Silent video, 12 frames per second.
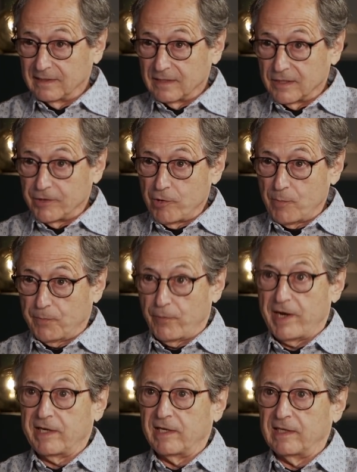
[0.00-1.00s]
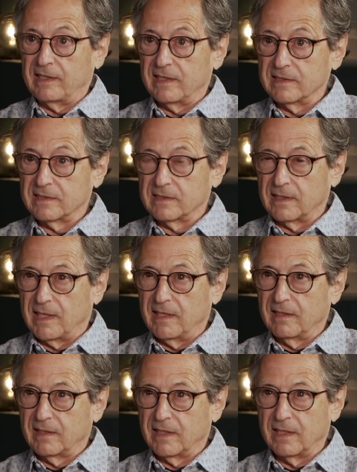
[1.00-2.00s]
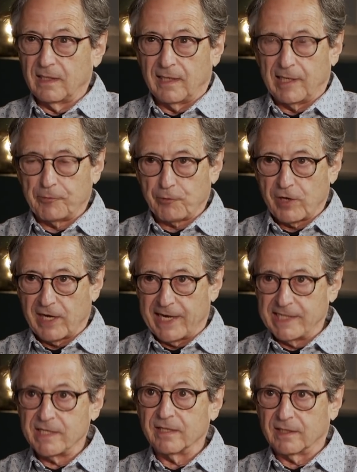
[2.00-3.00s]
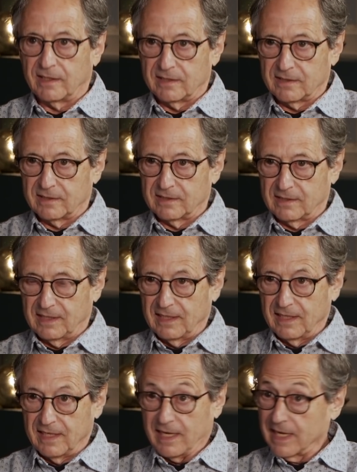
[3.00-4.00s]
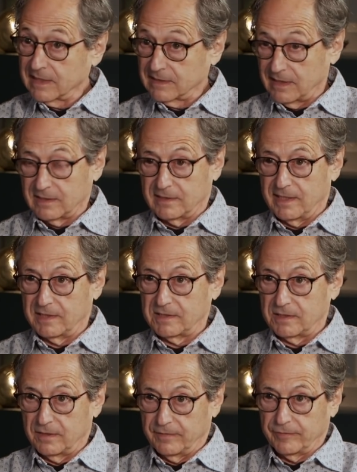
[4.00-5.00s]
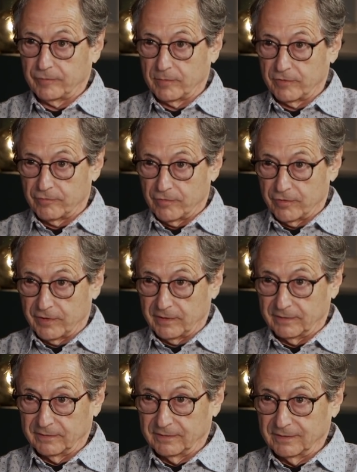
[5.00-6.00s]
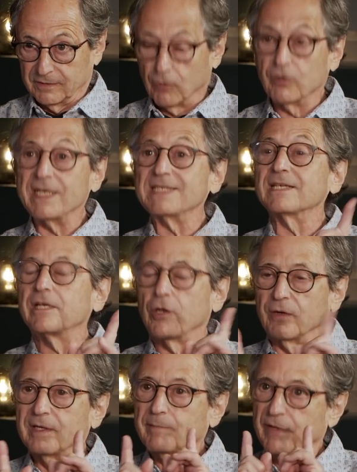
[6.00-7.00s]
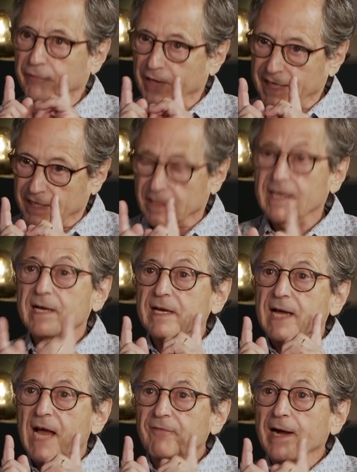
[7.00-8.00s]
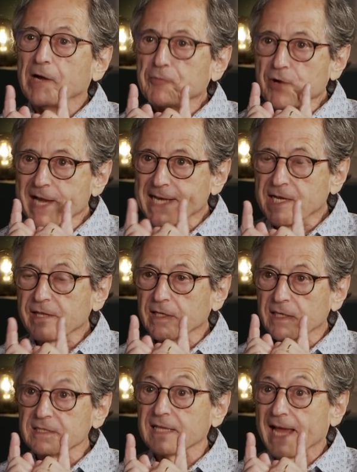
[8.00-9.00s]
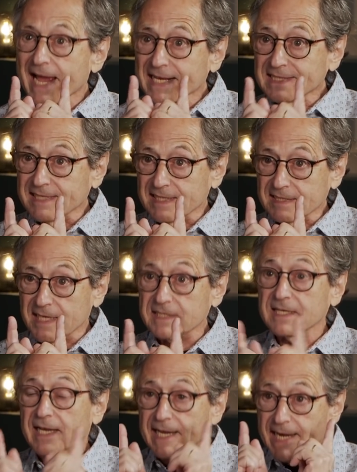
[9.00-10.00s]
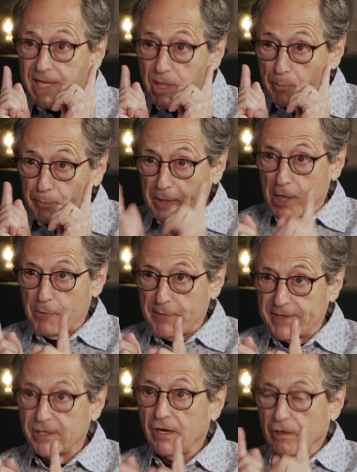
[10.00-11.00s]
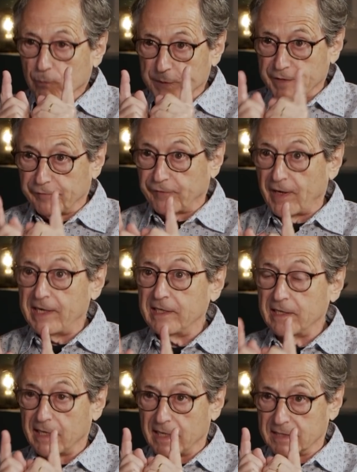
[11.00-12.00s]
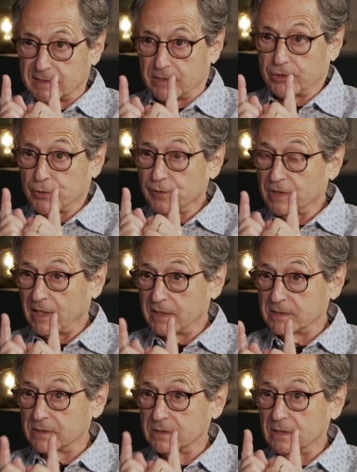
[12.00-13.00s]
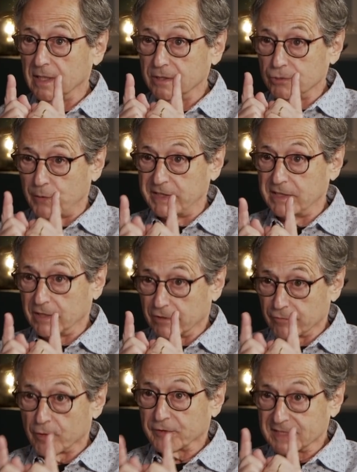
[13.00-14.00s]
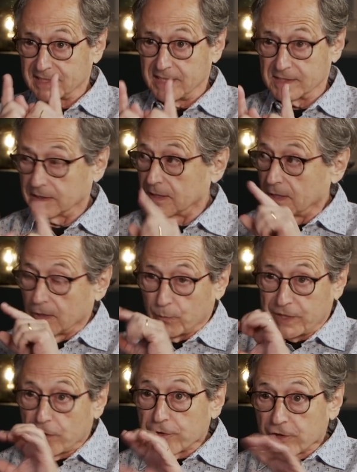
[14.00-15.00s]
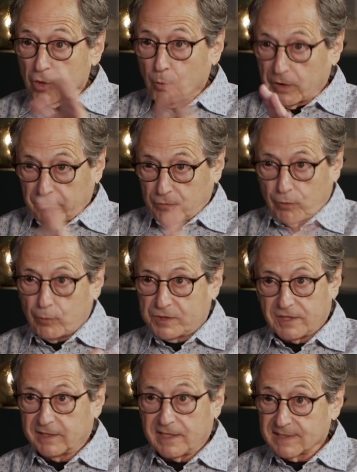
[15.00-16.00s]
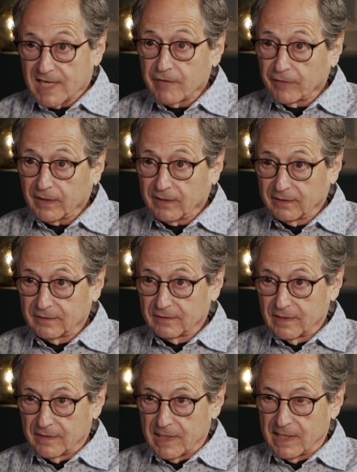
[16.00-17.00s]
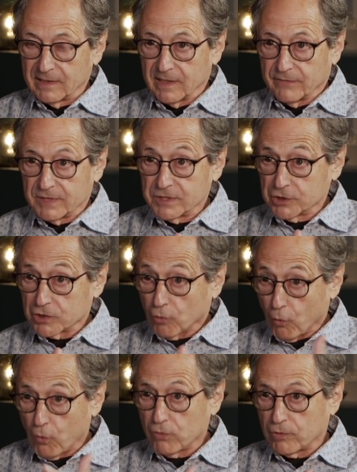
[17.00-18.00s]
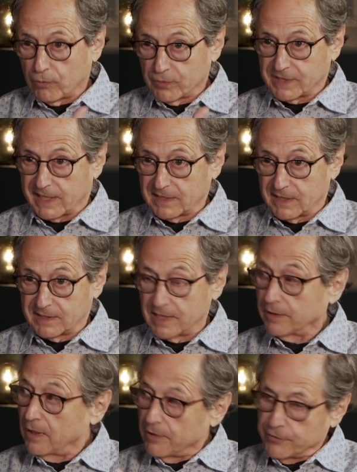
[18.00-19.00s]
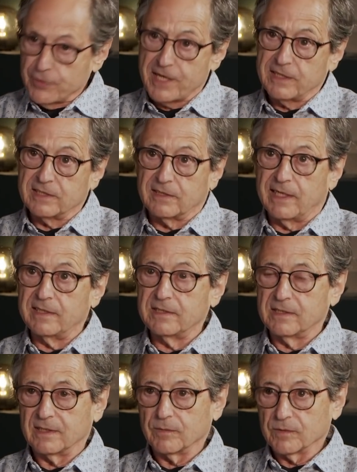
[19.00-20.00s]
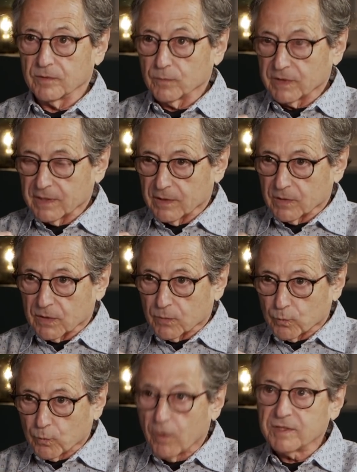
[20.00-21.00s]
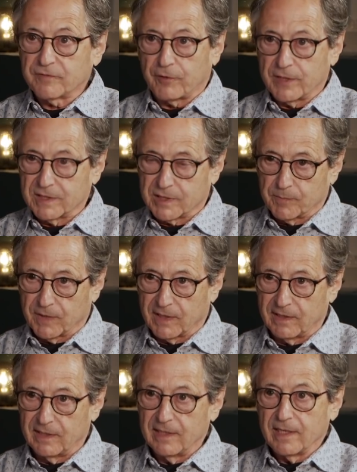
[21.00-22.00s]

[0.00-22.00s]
Europe right now has, I think, 180,000 excess deaths from corona. Or at least, no, be very clear, have 180,000 excess deaths in the period we defined as the 2020 corona season. We don't know what caused the death ever. And this is just all-cause excess death. The United States was very similar.